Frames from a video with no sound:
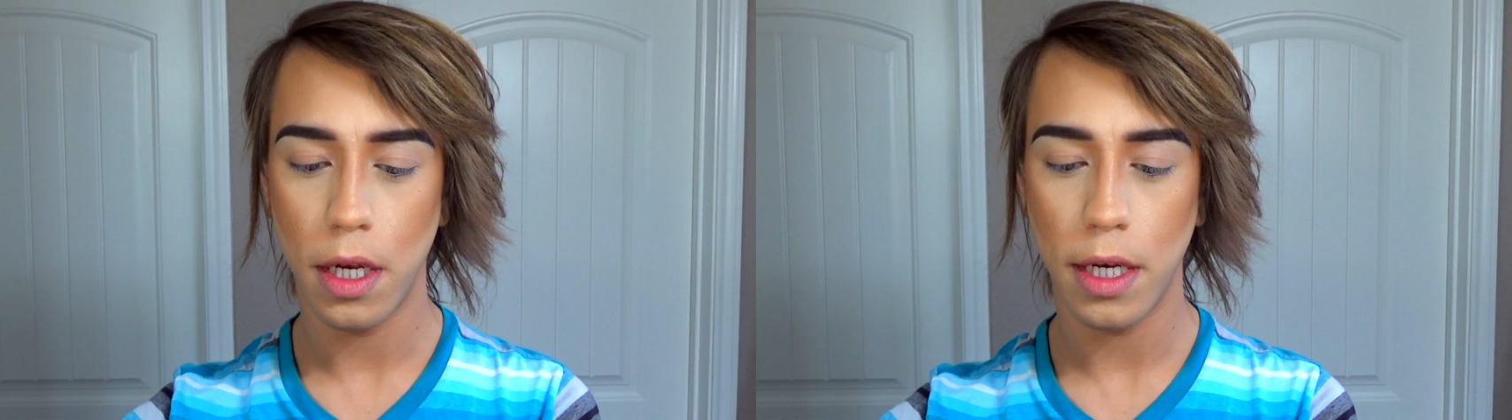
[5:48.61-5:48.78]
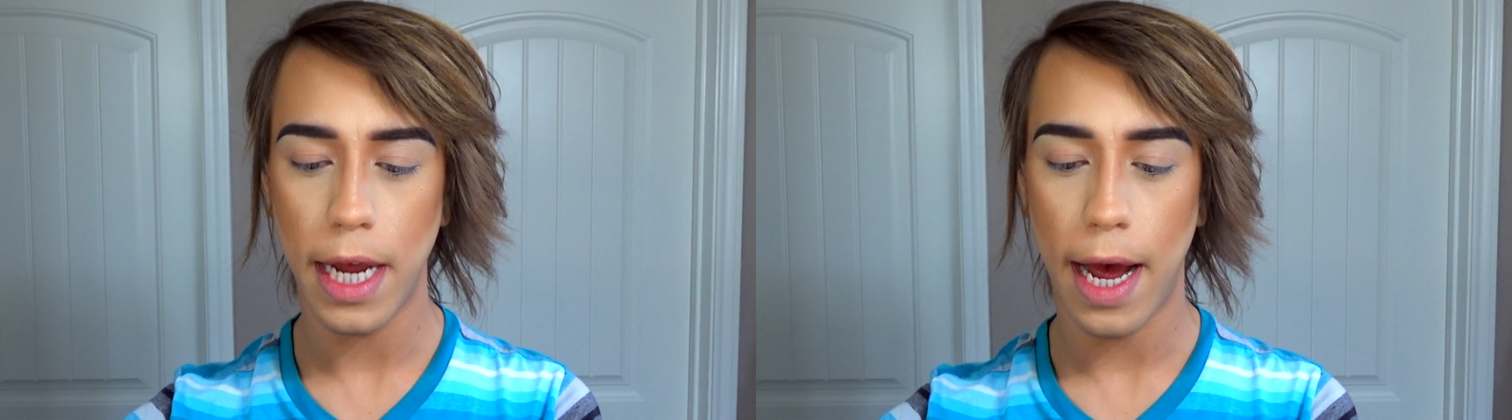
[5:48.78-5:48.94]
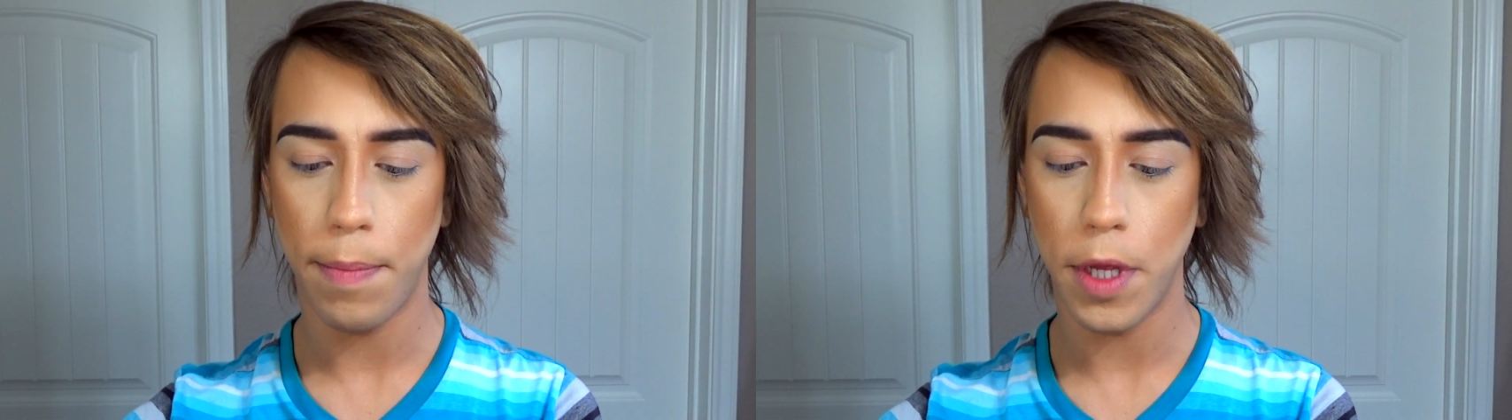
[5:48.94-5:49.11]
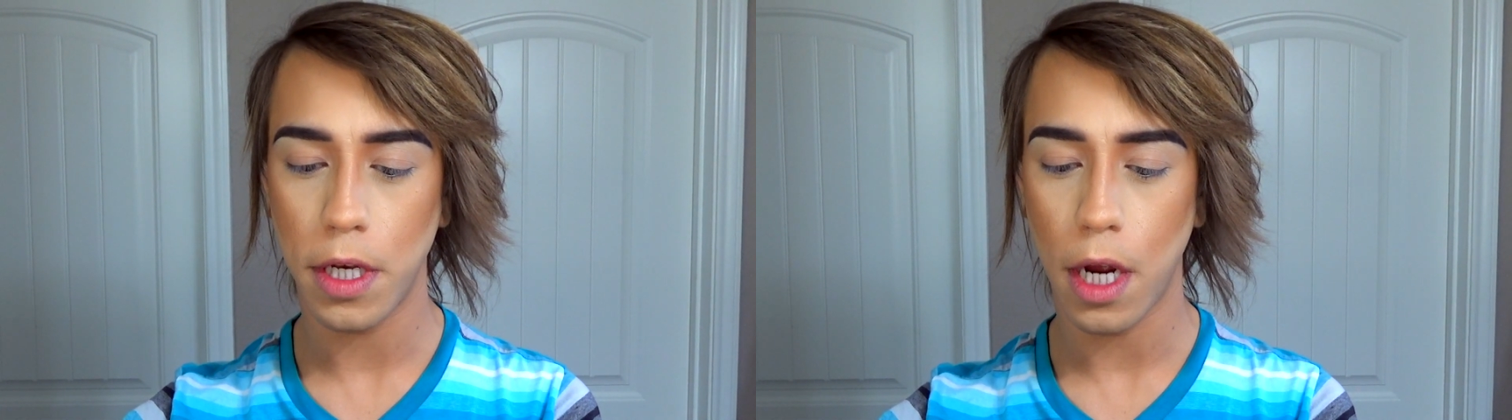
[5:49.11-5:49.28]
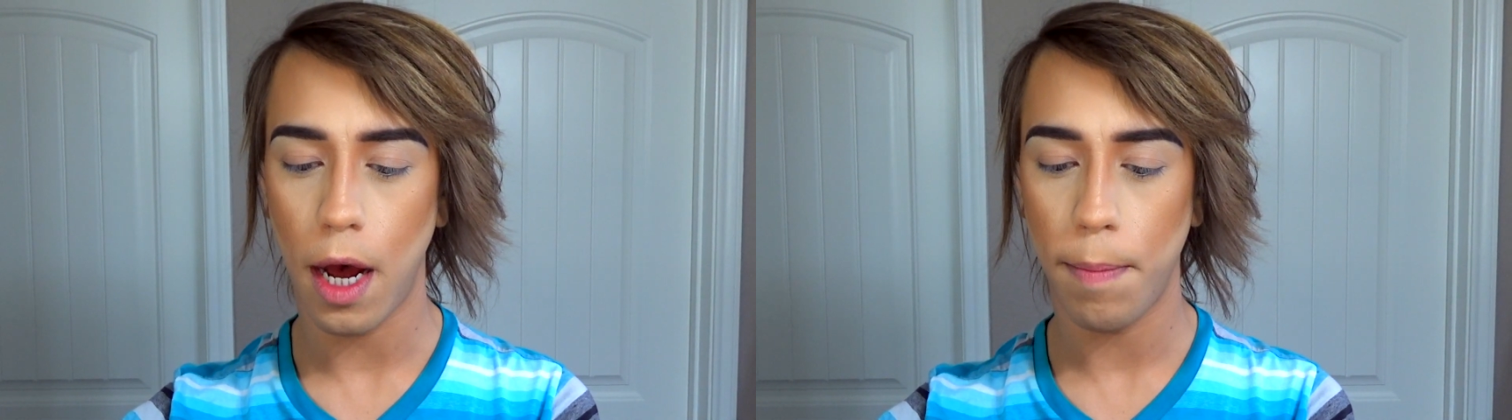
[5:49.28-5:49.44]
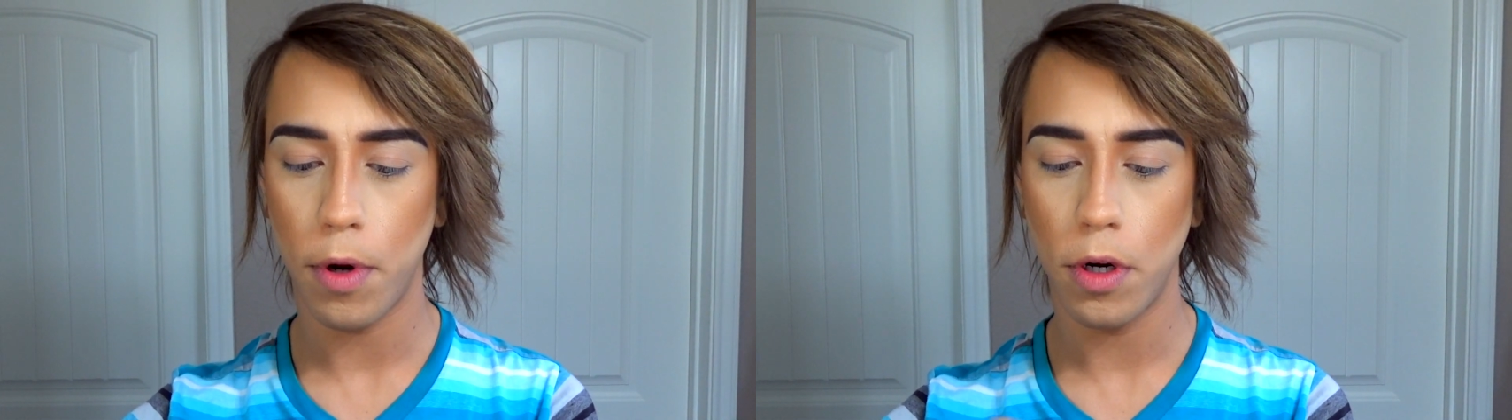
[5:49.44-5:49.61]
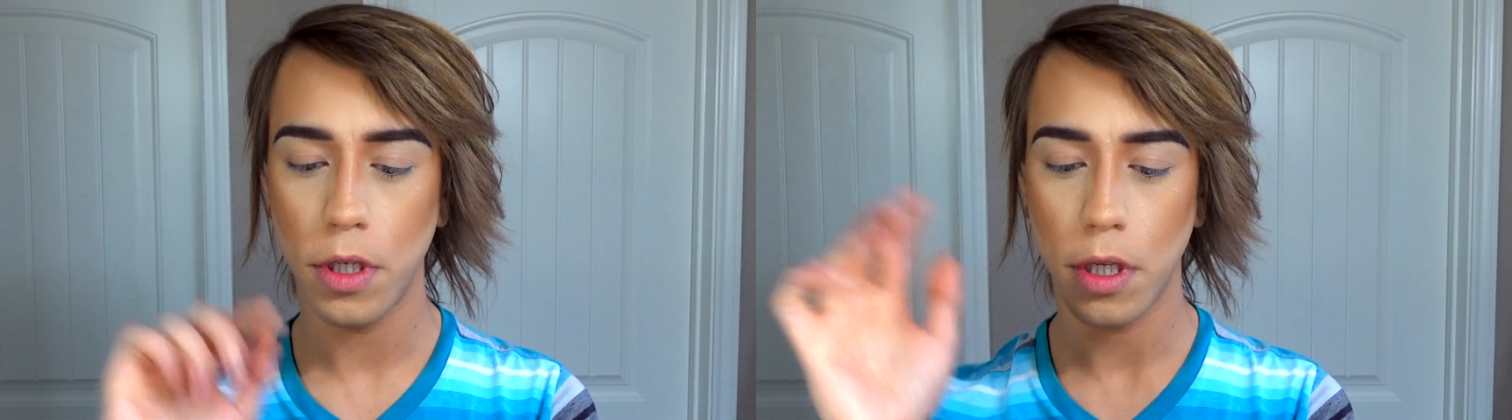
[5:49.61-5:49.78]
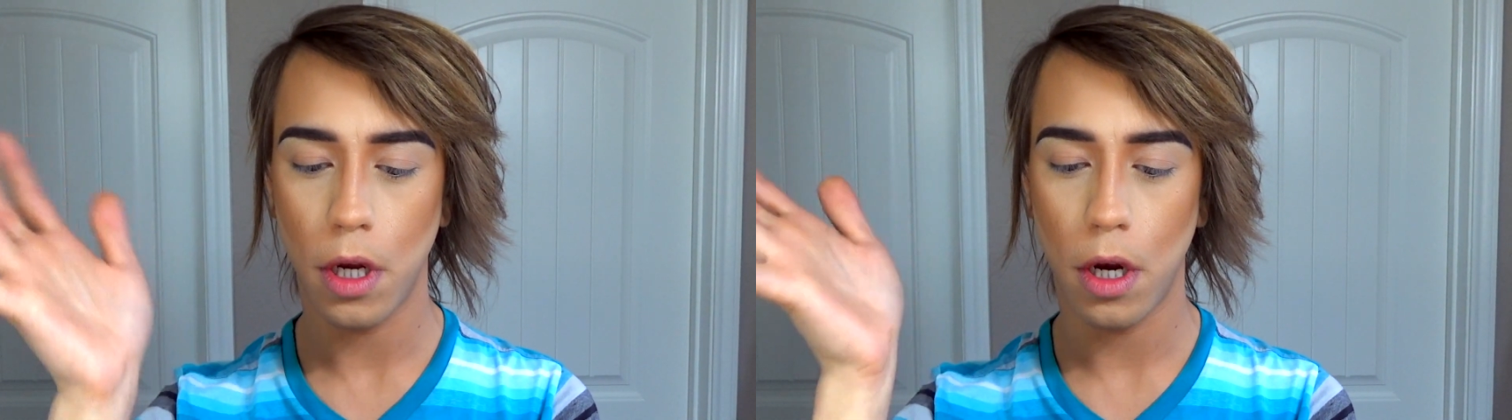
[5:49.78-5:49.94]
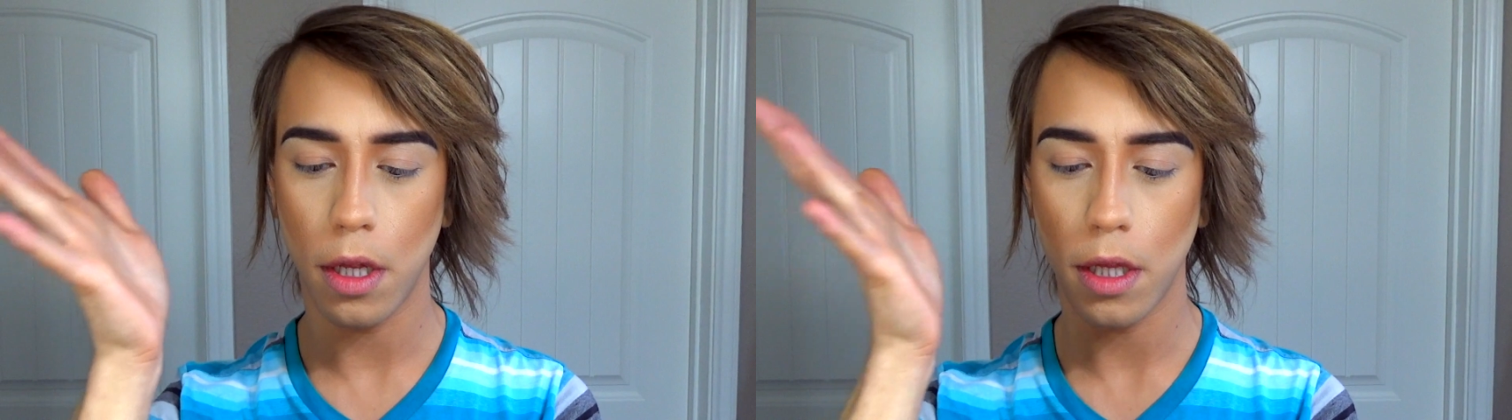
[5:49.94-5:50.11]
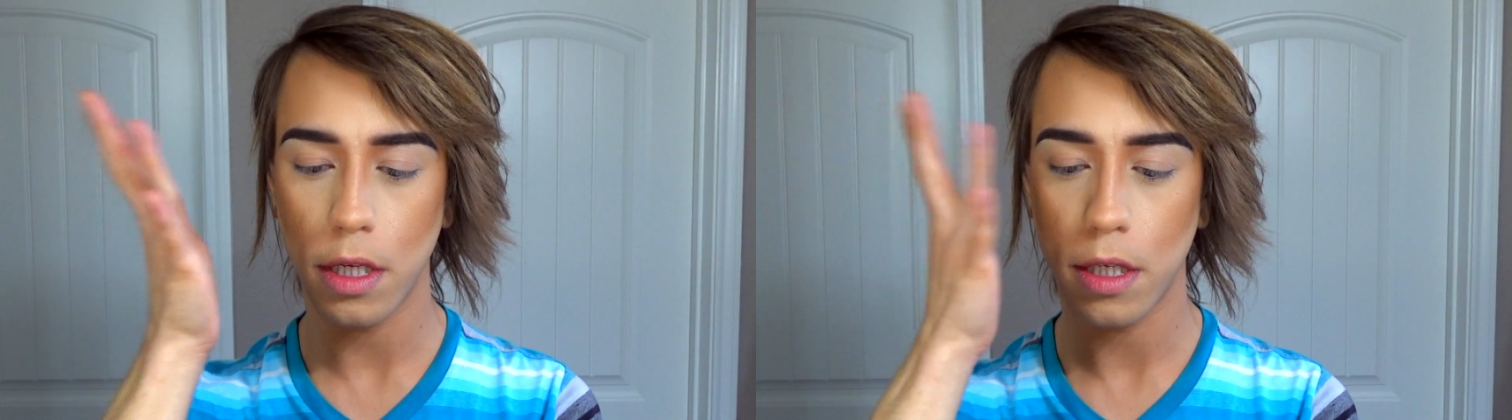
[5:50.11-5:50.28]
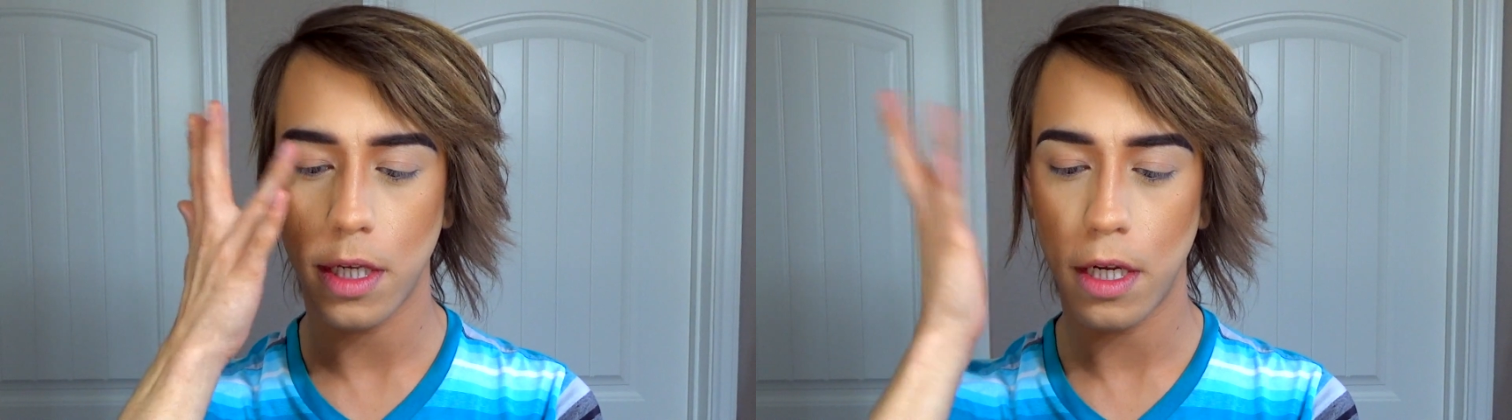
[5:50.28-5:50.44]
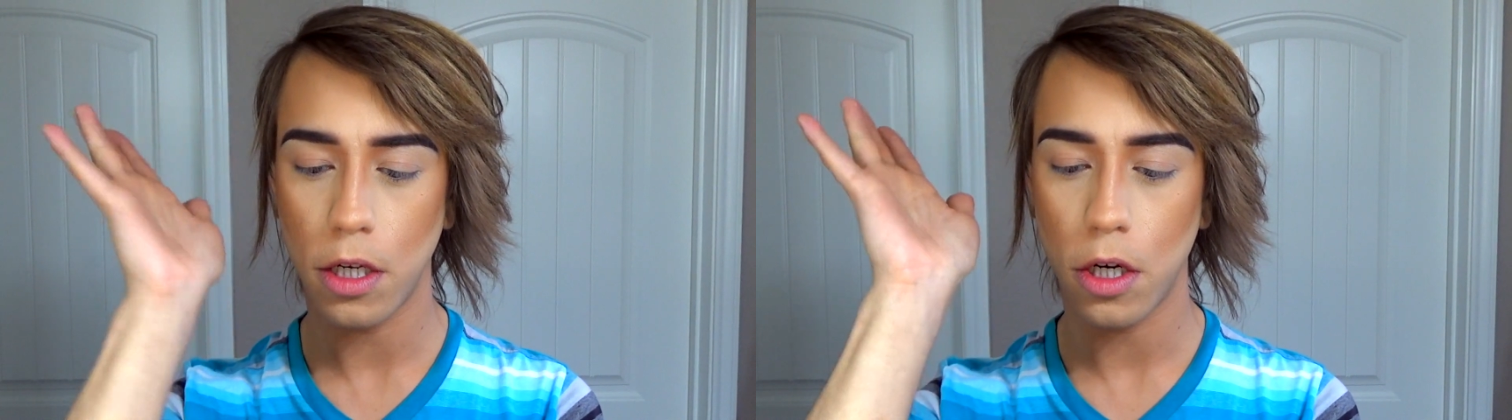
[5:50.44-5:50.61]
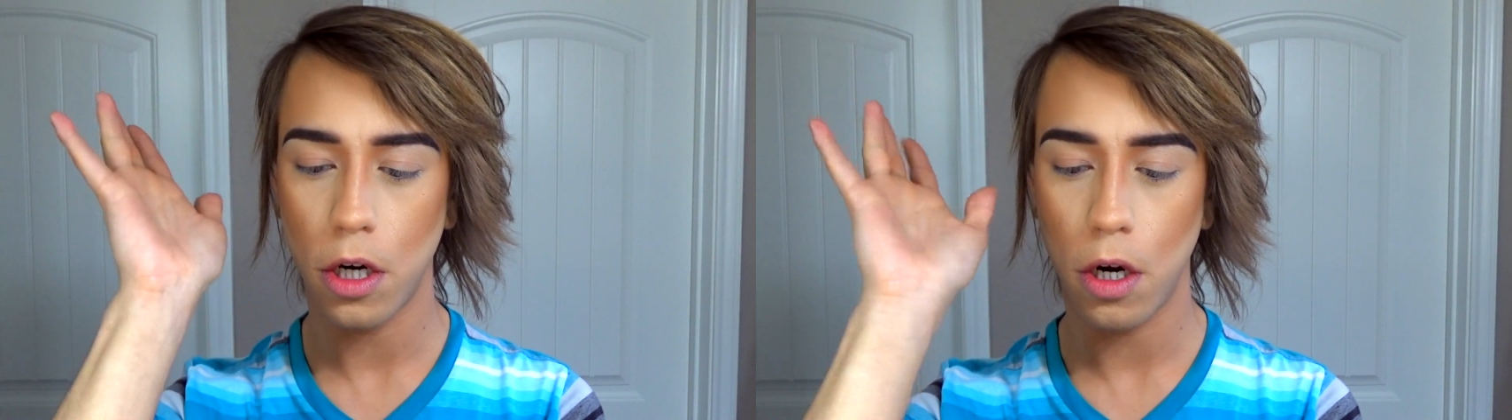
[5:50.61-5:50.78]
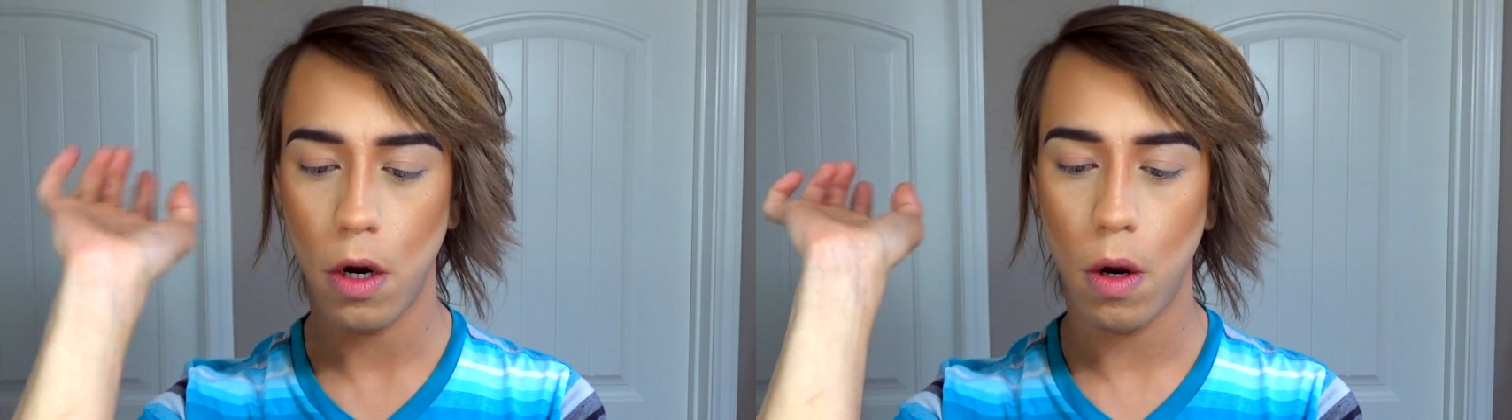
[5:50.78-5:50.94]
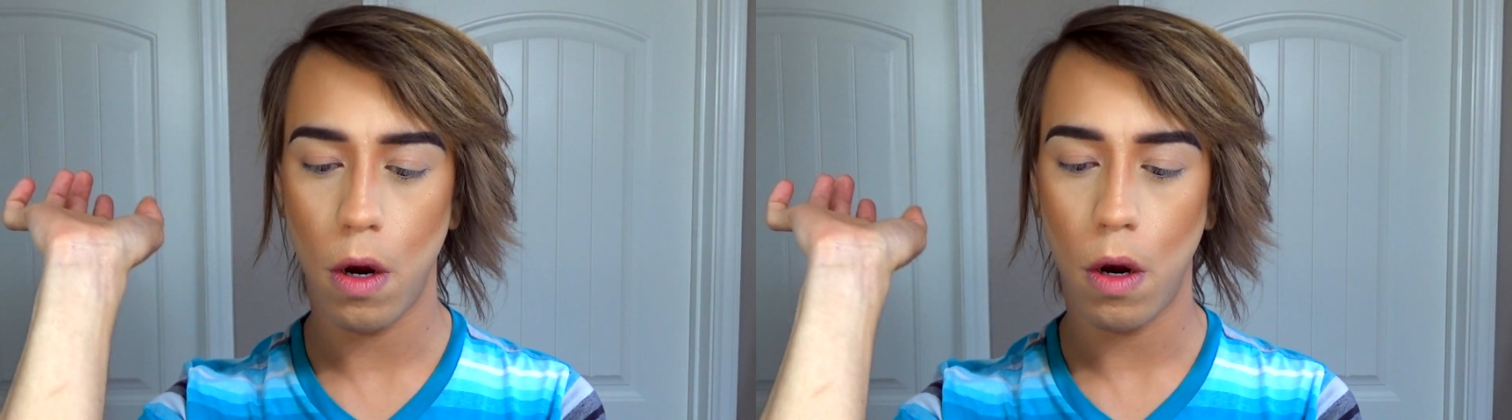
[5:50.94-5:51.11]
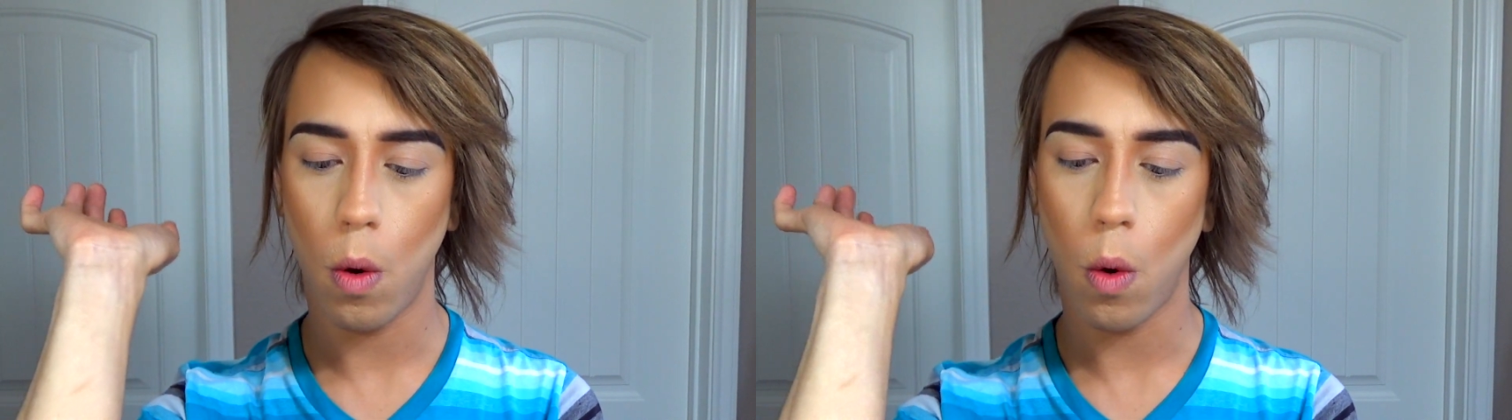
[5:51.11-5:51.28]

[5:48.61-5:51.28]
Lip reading: Dab the toppers on the center